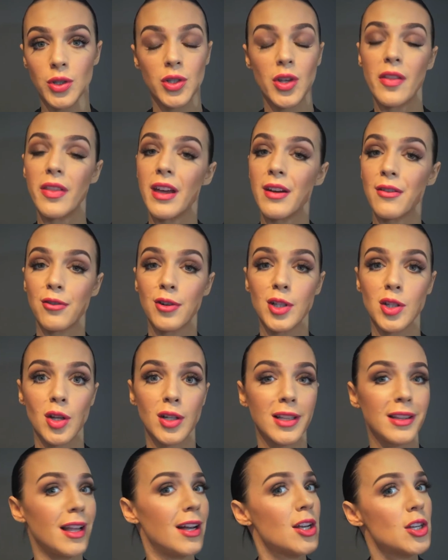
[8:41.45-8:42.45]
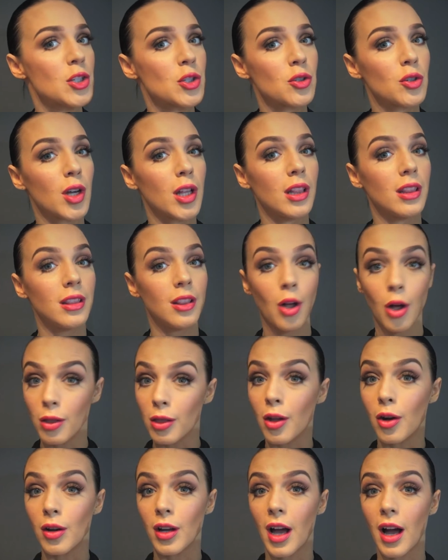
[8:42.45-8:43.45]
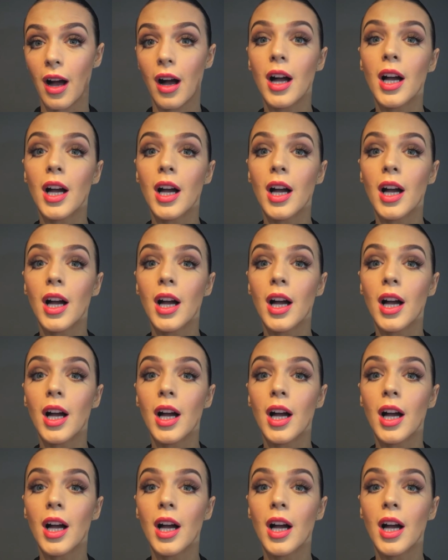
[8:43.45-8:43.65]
so therefore it's gonna last you a lot longer.